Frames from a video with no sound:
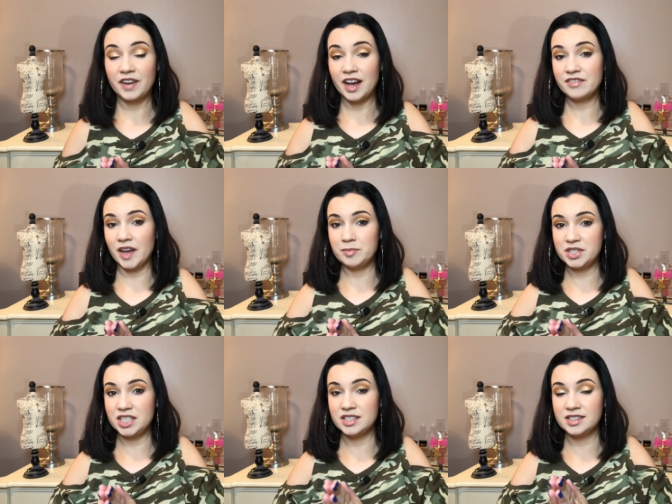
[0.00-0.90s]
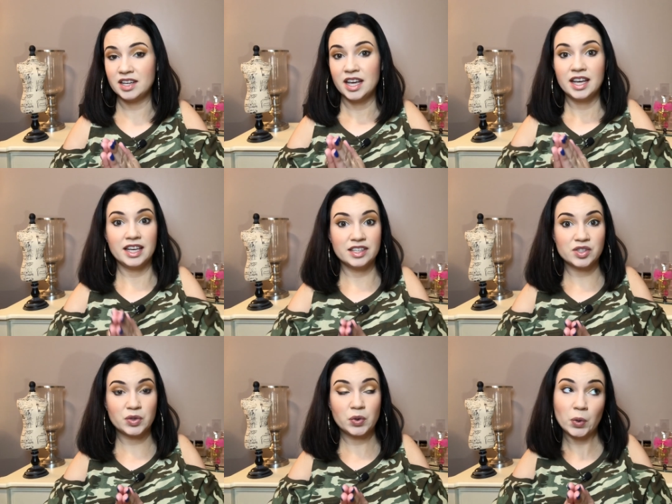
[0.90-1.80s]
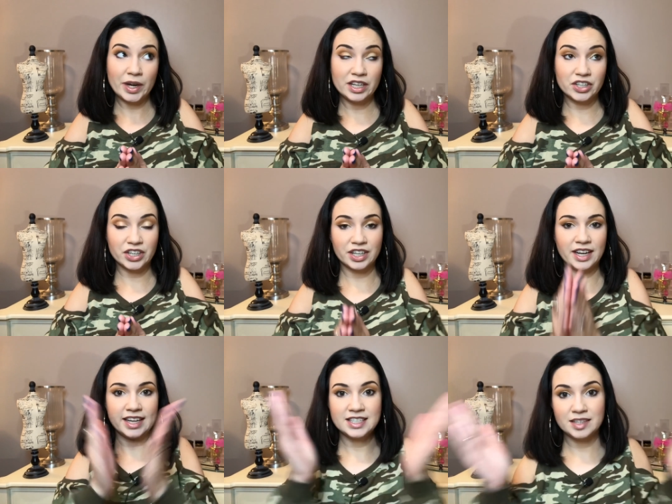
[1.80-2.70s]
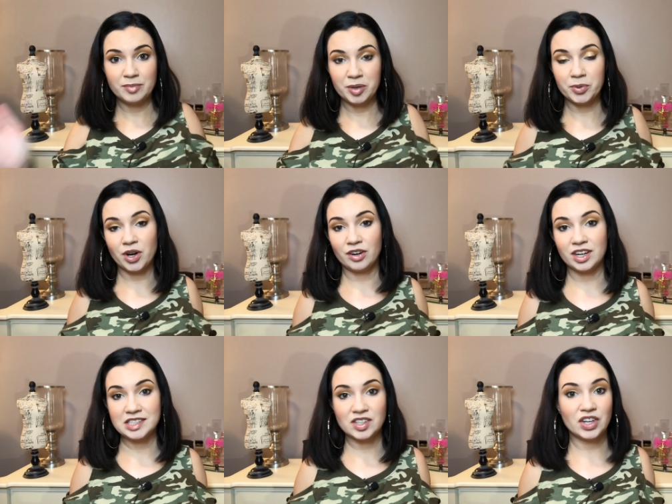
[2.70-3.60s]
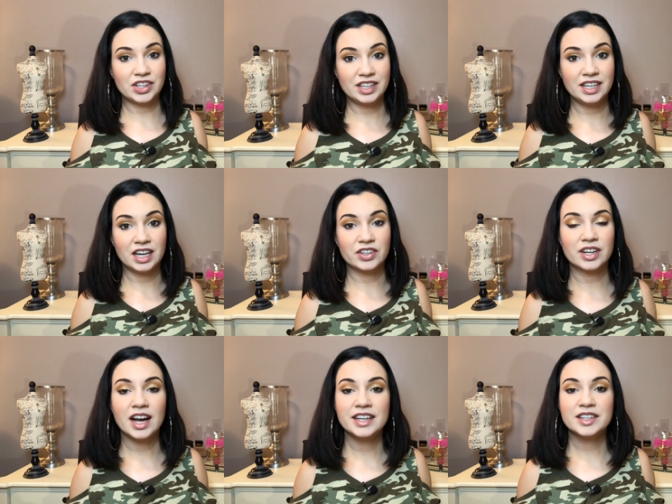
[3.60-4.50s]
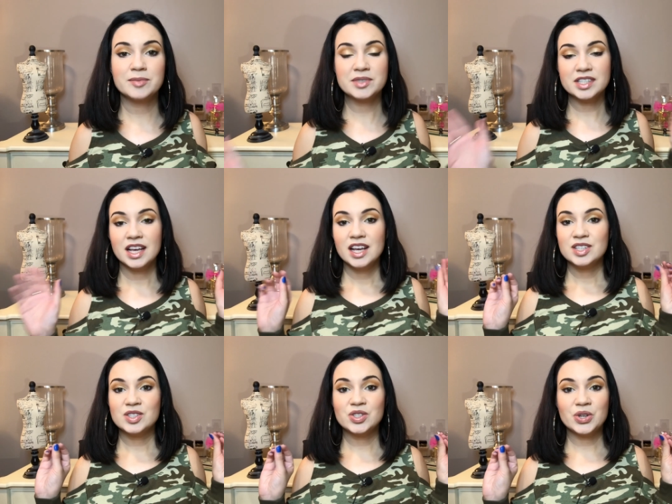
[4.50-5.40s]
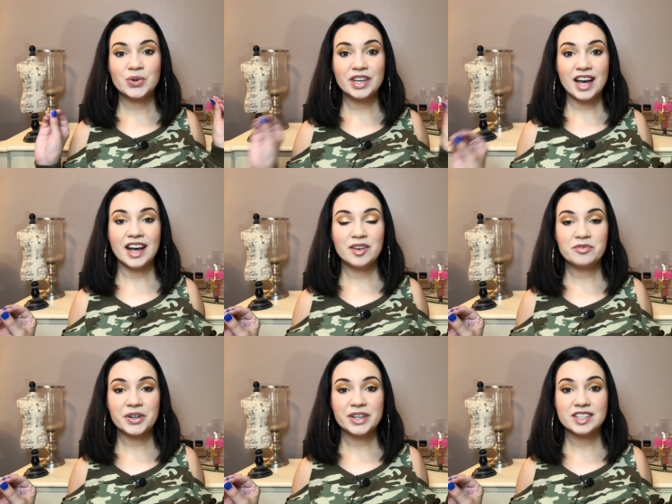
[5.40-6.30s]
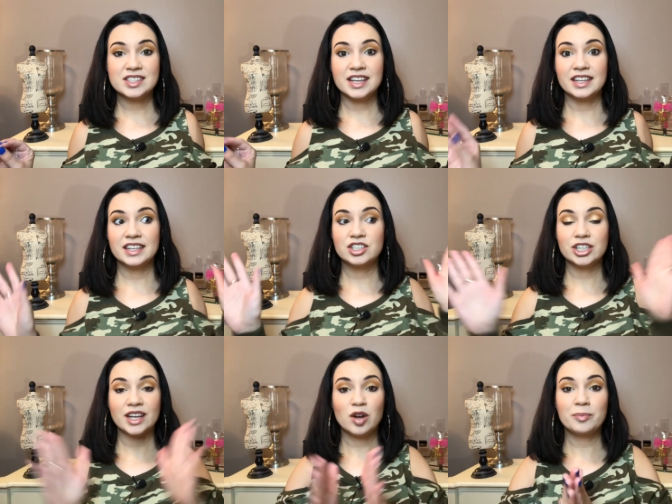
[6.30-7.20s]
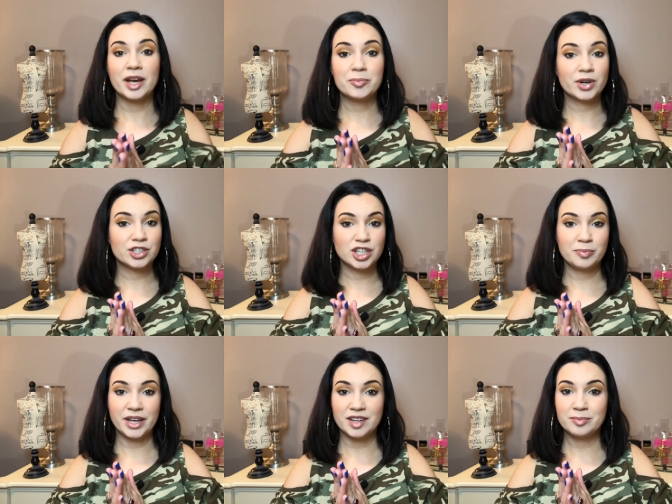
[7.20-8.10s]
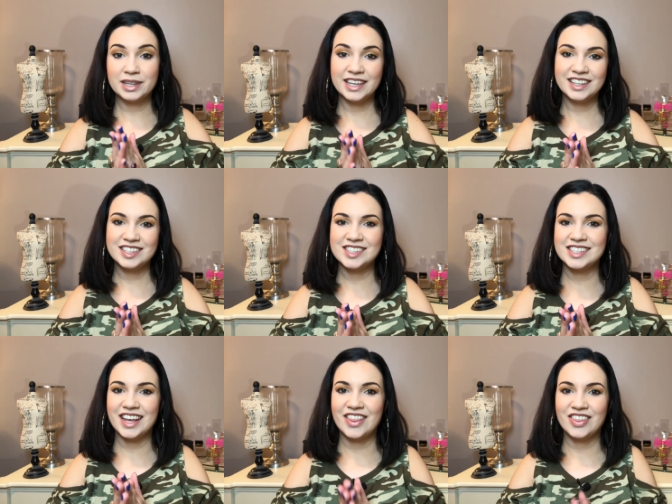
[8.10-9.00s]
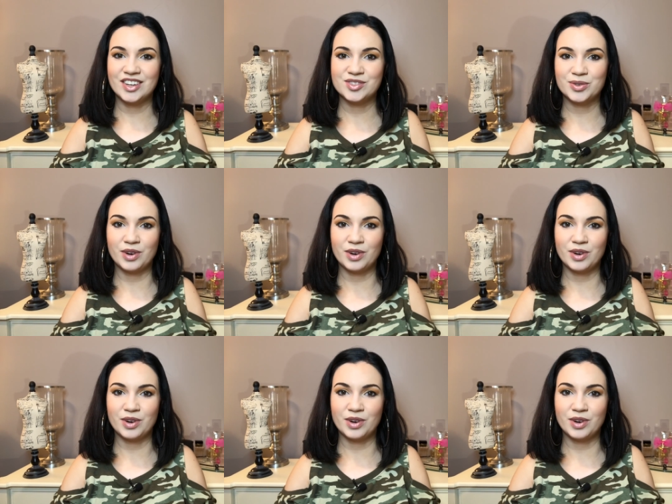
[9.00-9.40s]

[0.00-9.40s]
Five empties is quite good. I did make progress on the other items. So yeah, I am very excited. Check out my Project Pan playlist and thanks for